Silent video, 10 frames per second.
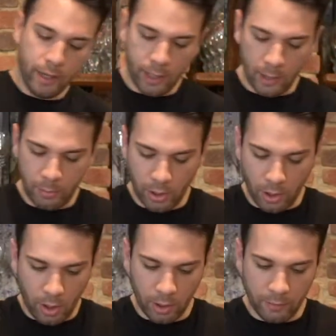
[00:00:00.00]
and put
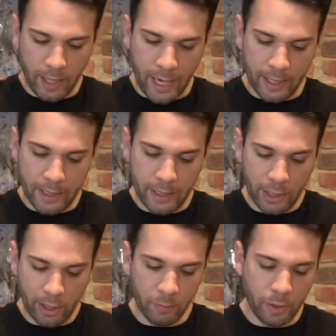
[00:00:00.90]
all of that into here,
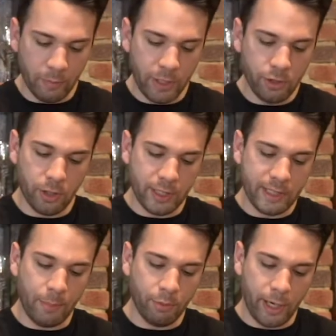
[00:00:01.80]
and I'm gonna be sure to
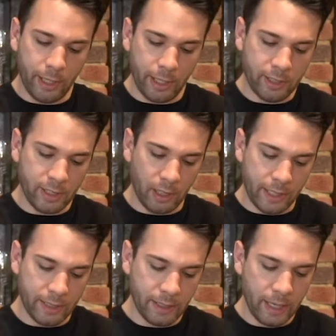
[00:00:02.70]
separate each
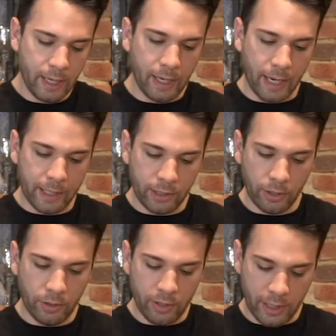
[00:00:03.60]
slice as it
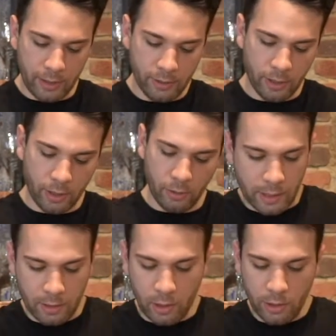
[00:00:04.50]
goes in. So
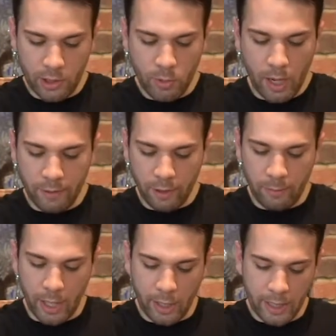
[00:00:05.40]
as long as you have enough
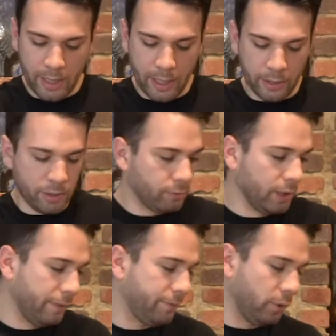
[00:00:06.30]
marinade in there to
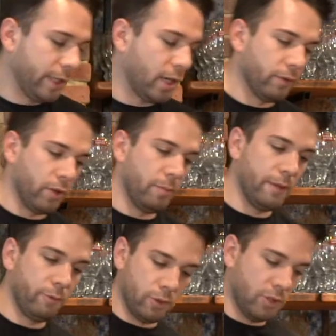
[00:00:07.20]
really fully cover the
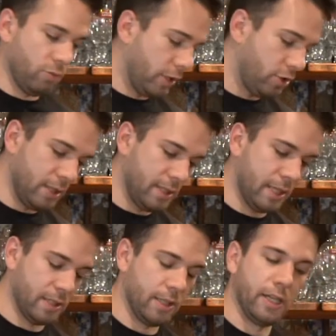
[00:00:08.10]
beef, which is what she
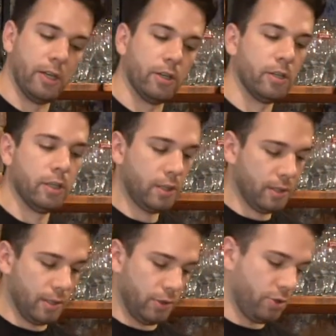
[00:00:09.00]
says in here,
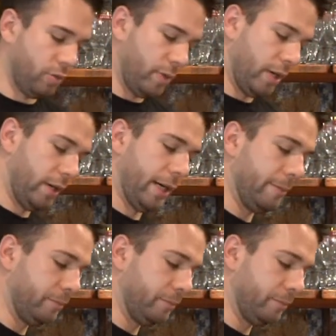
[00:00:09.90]
then you should be all right.